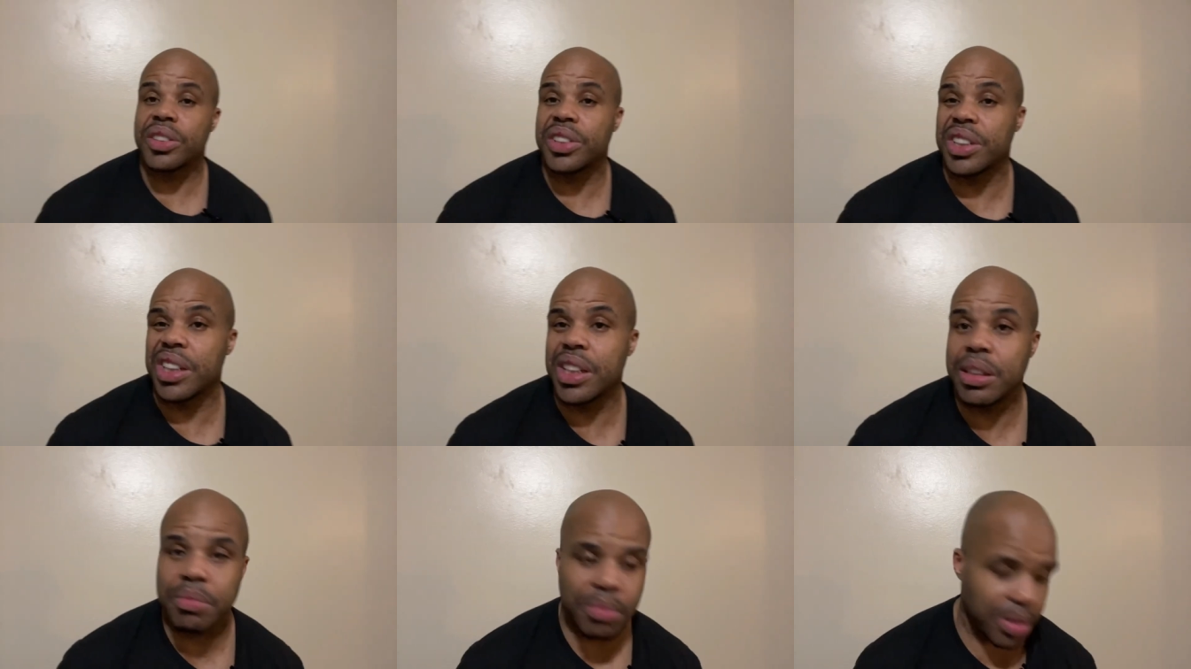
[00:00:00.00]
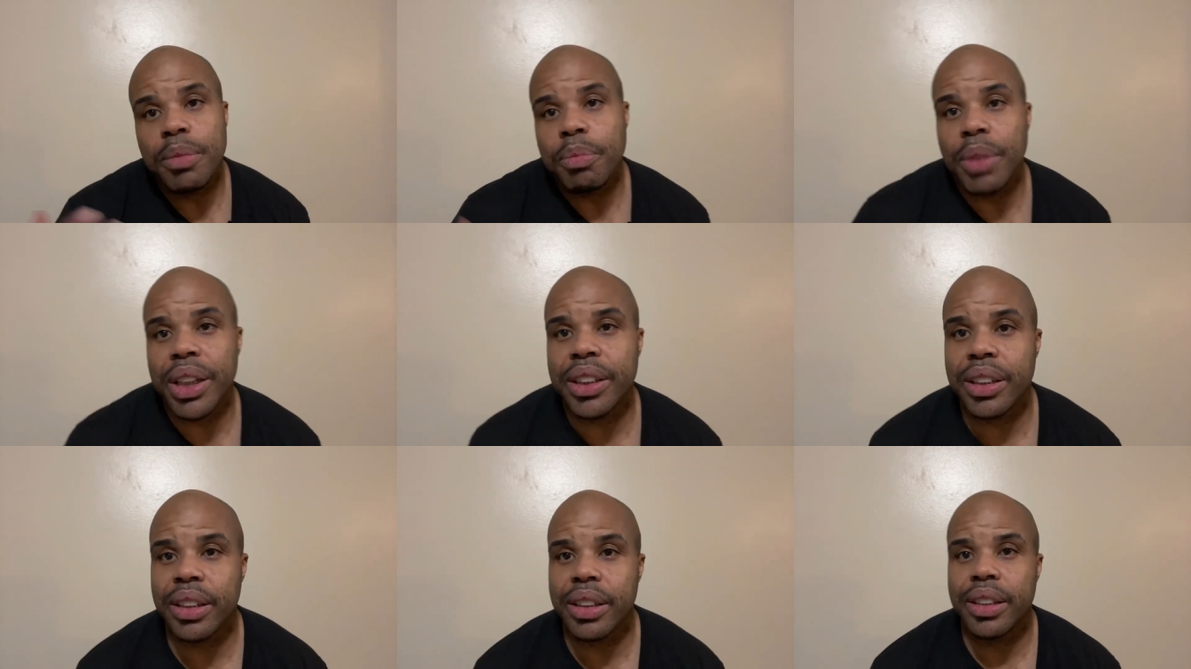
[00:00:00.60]
Cheap. Make
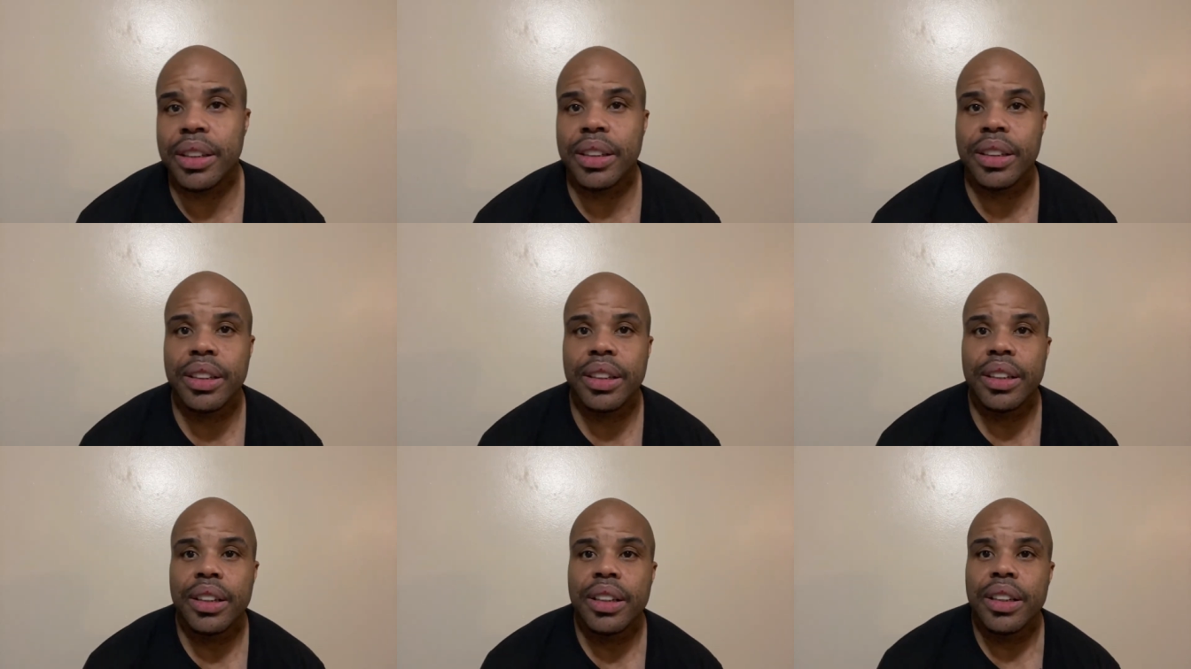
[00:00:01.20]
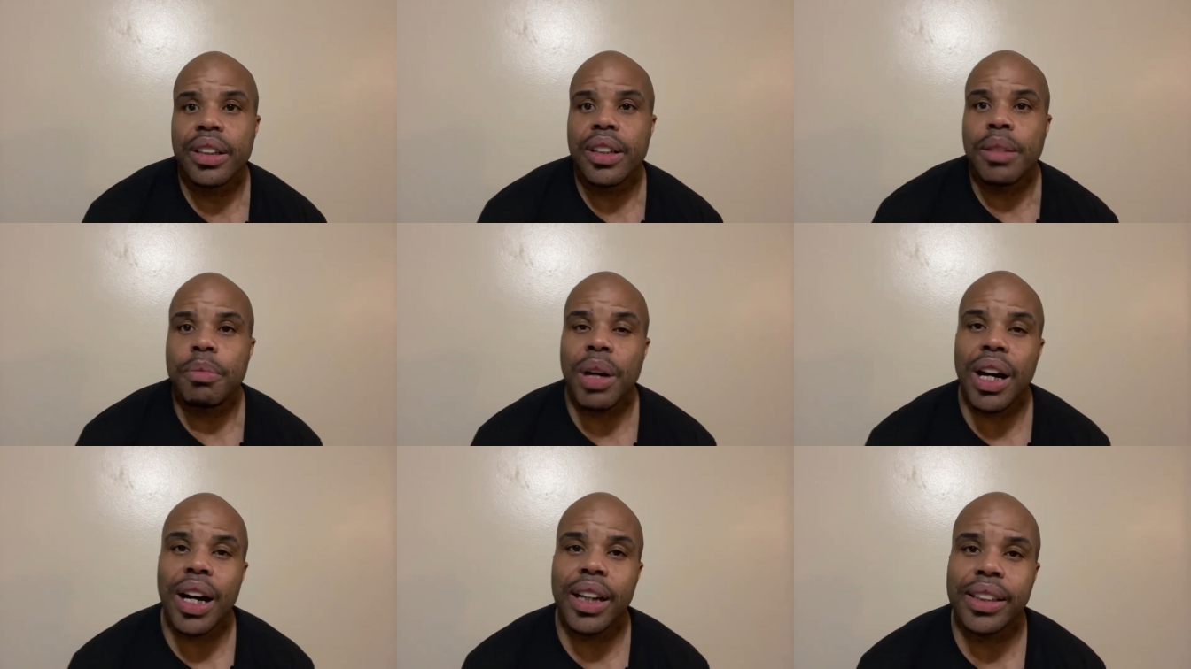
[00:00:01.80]
your
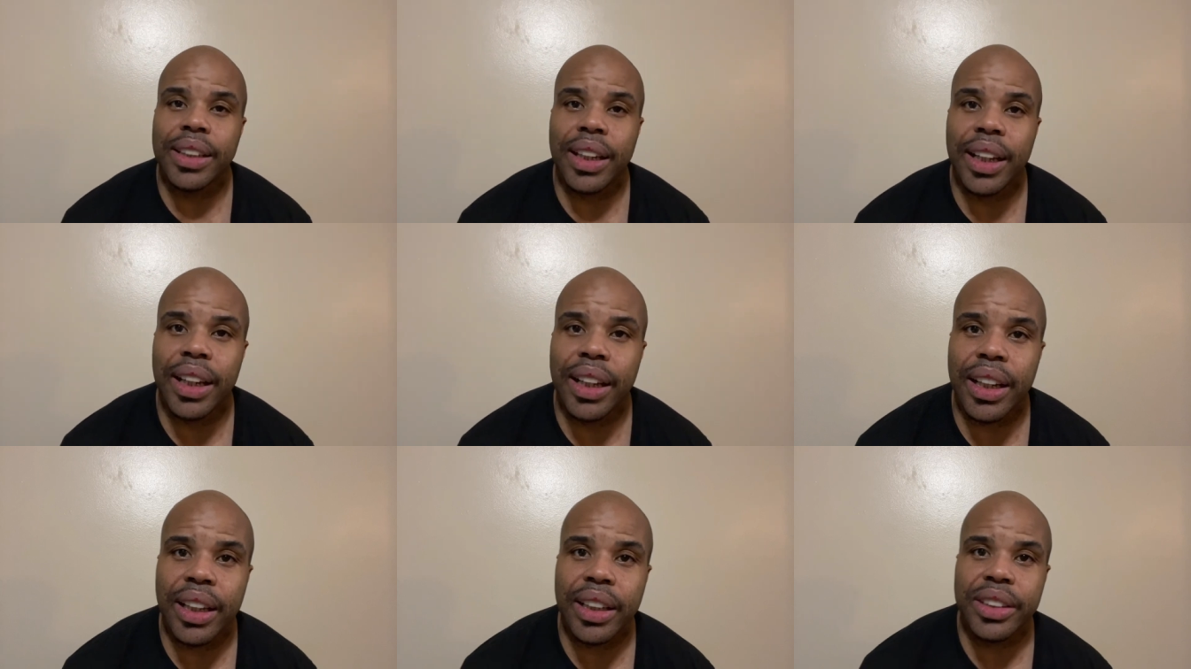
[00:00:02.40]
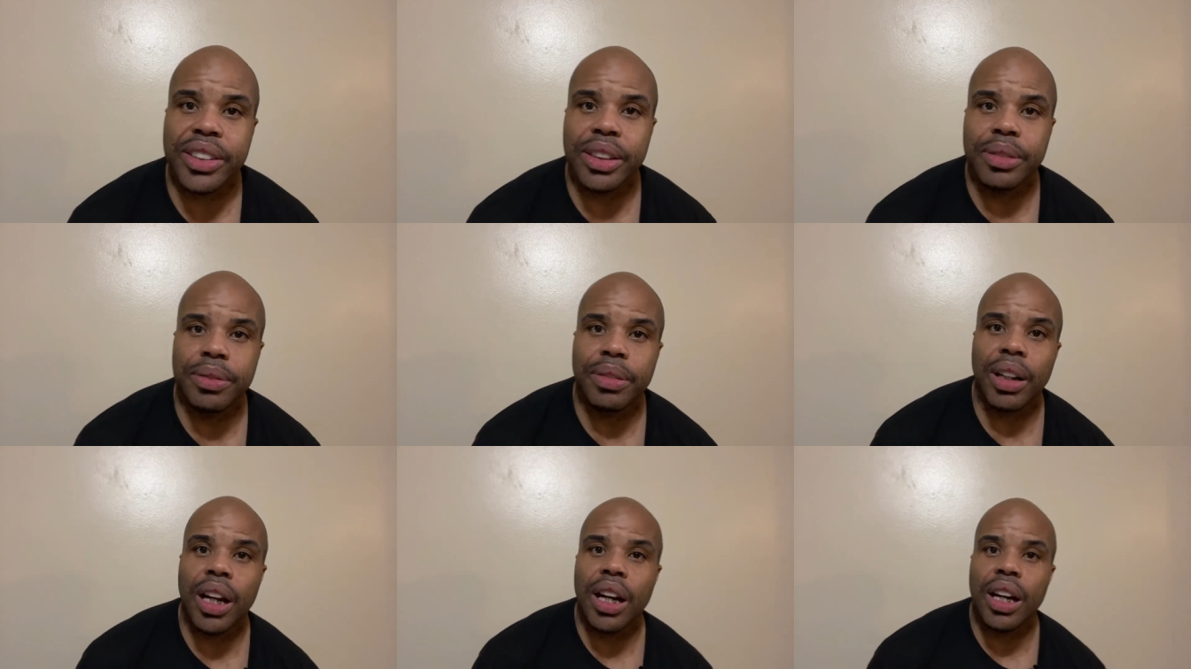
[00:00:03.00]
podcast, your
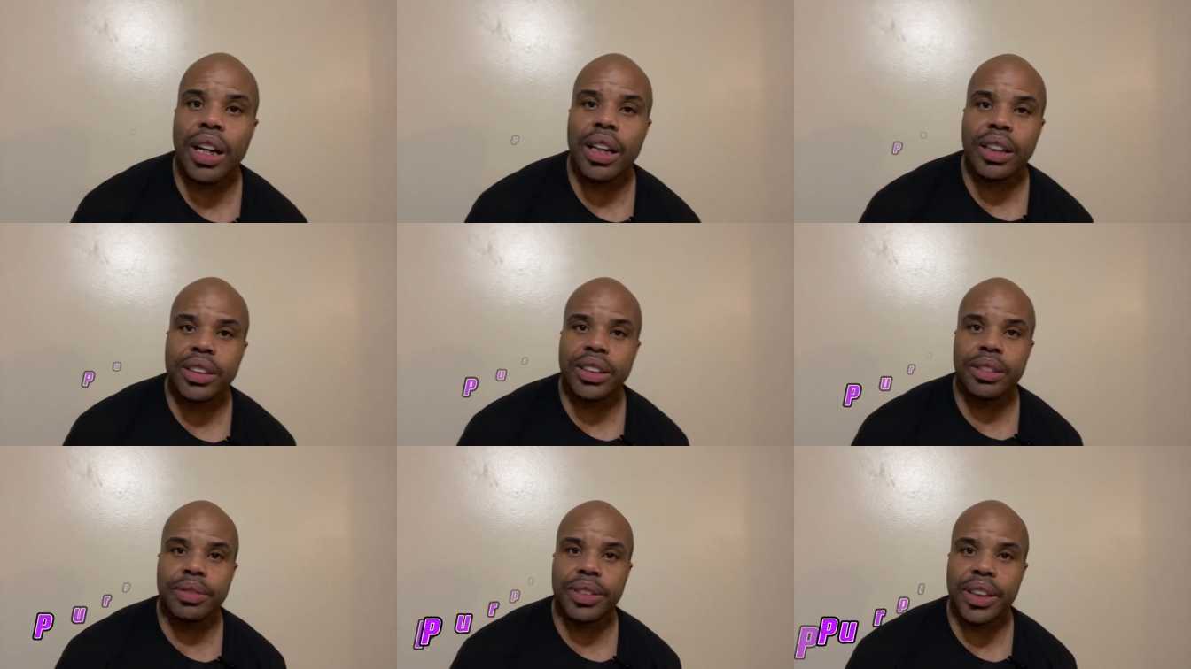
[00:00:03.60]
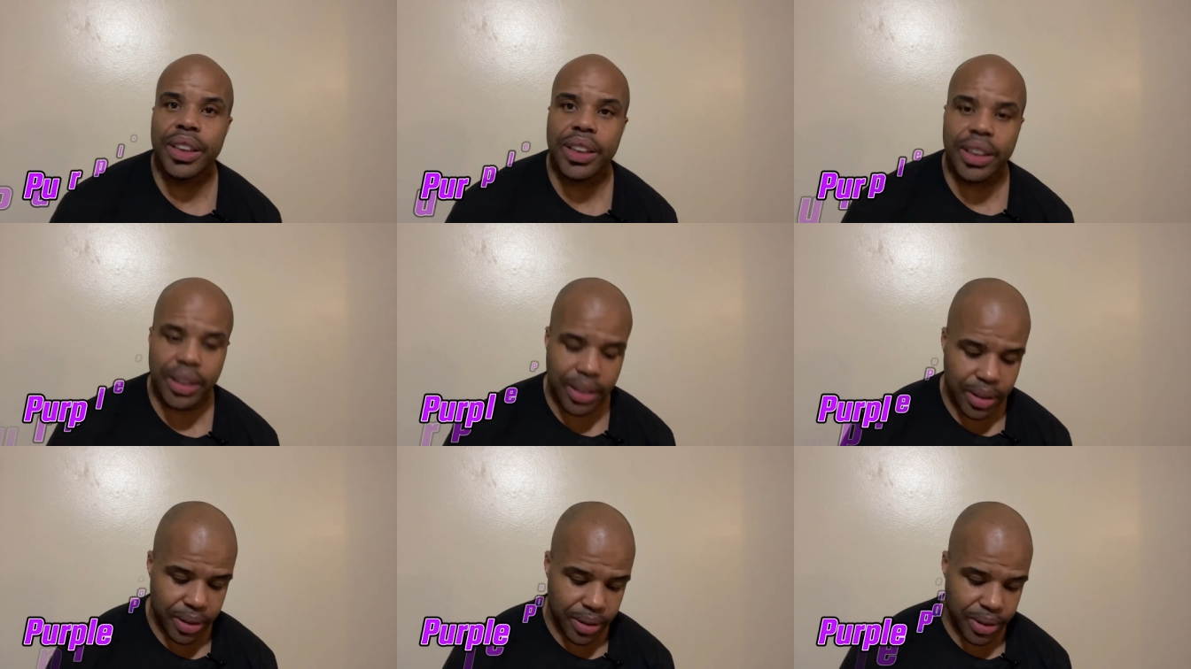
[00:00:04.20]
vlogs, your
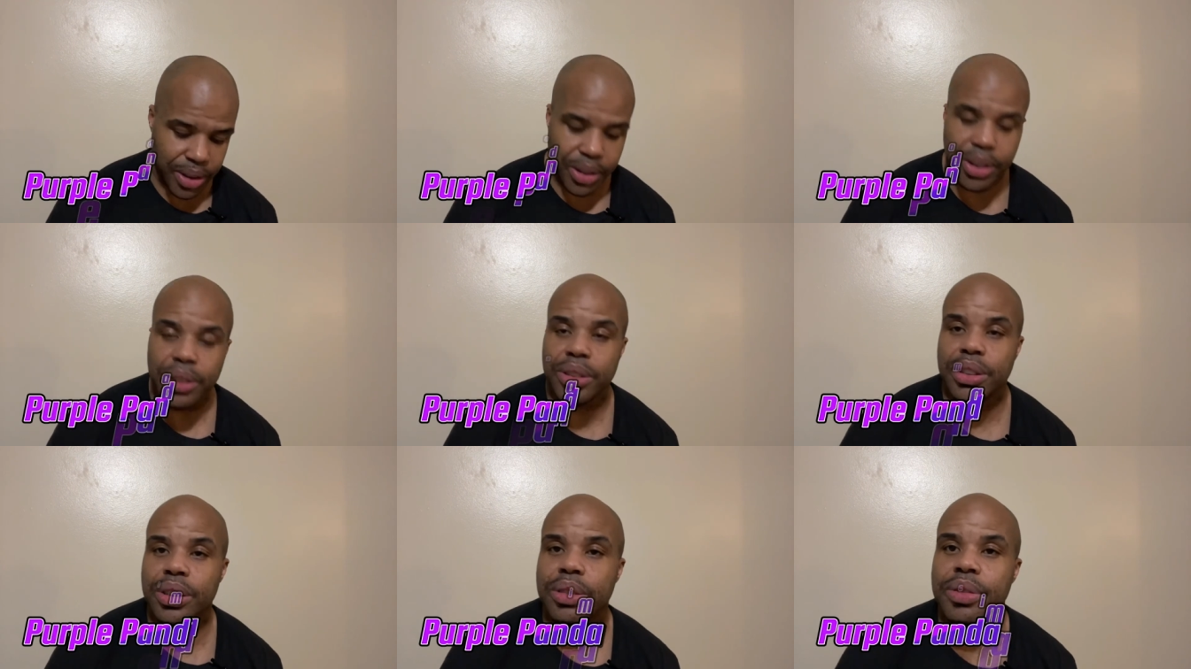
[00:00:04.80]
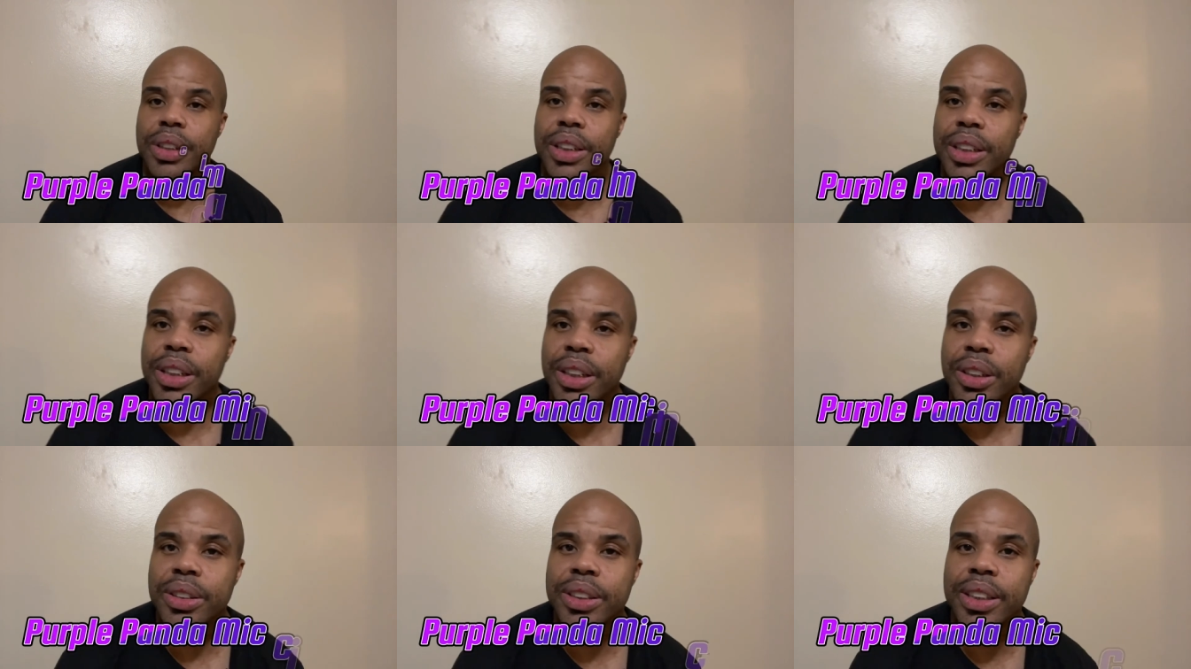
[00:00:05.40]
videos, your YouTube
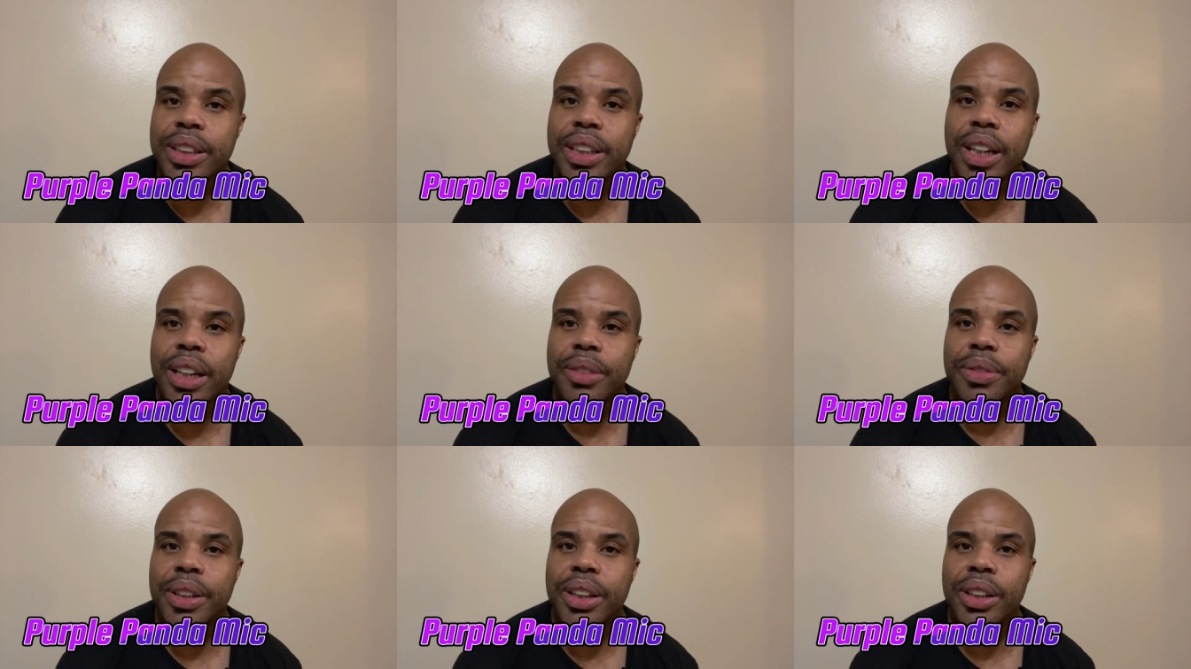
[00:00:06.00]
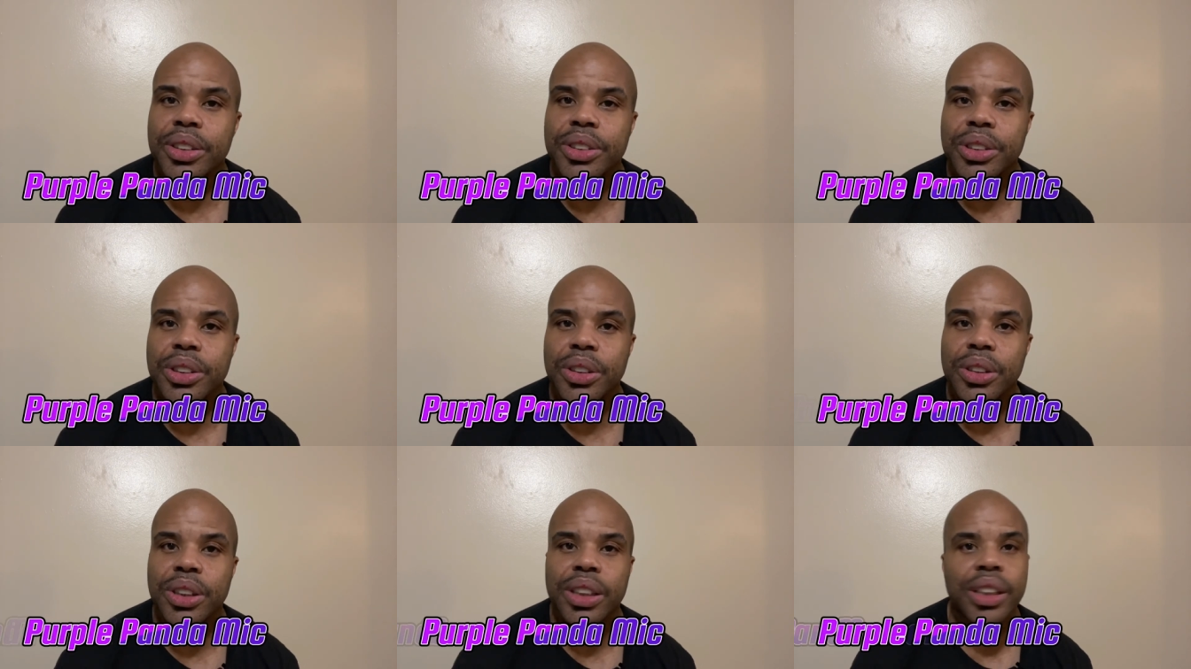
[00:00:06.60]
videos, any kind of videos you're
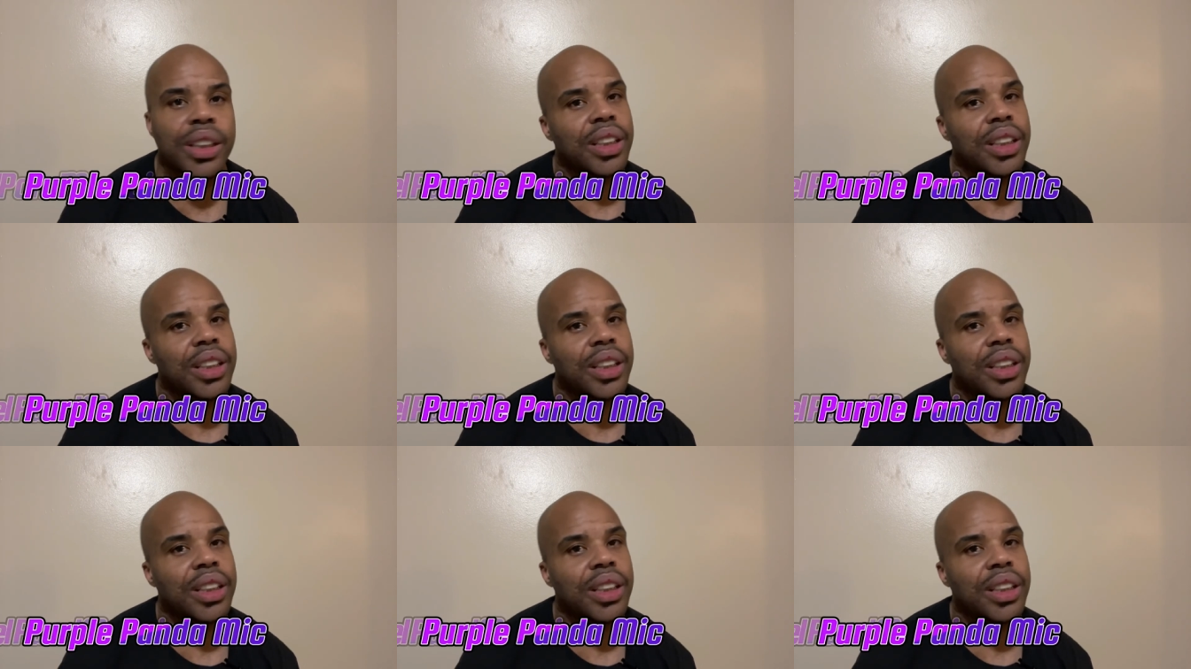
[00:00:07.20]
doing,